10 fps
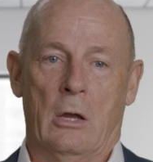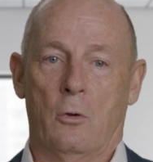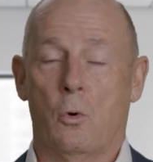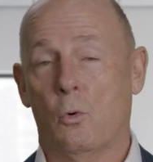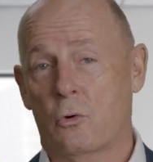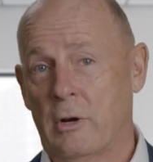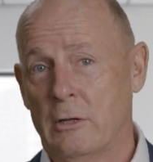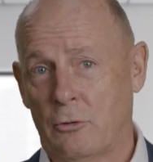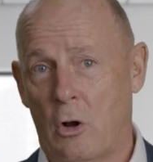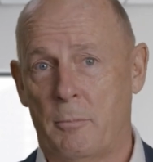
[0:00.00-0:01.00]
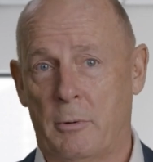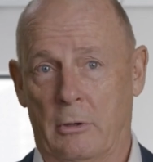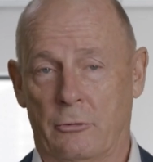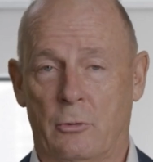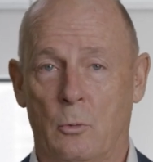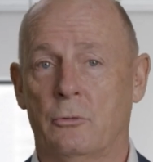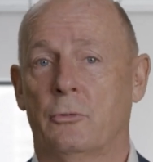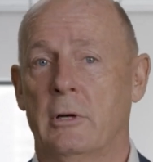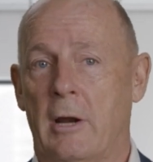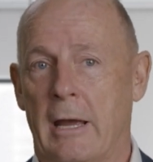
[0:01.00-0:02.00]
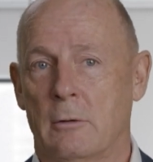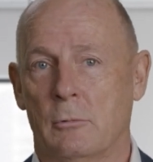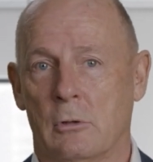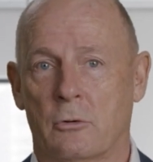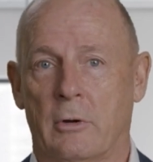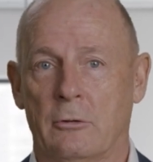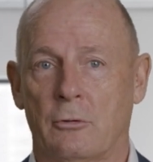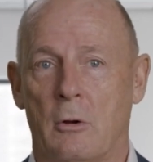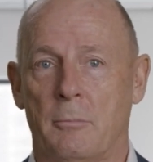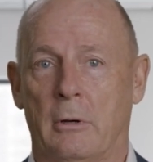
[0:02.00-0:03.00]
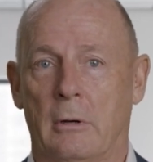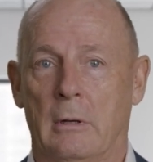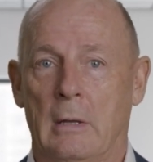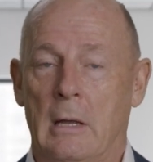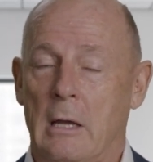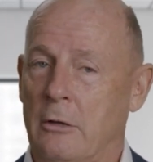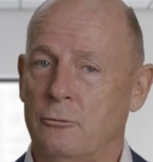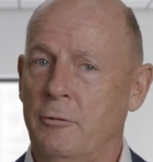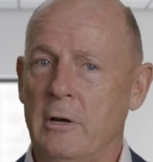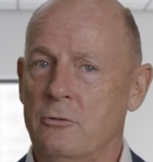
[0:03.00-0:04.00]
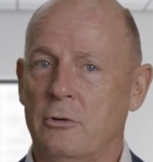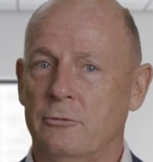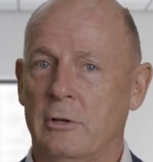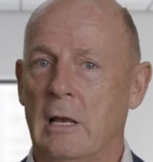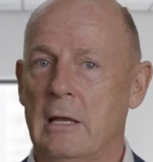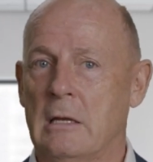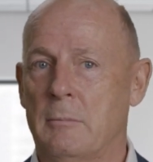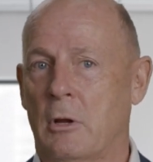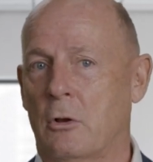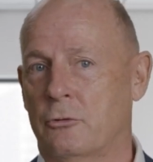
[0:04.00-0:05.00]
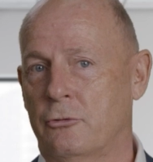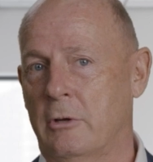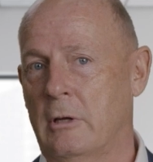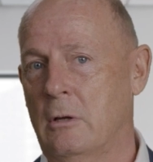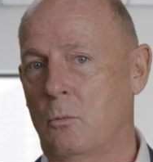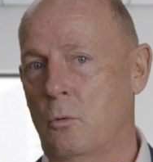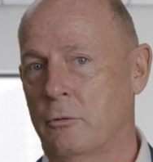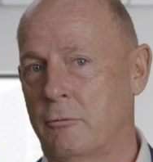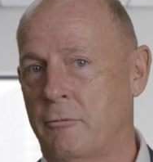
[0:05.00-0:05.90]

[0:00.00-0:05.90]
called Grace Hopper. She was Rear Admiral Grace Hopper. She's a very interesting lady because she was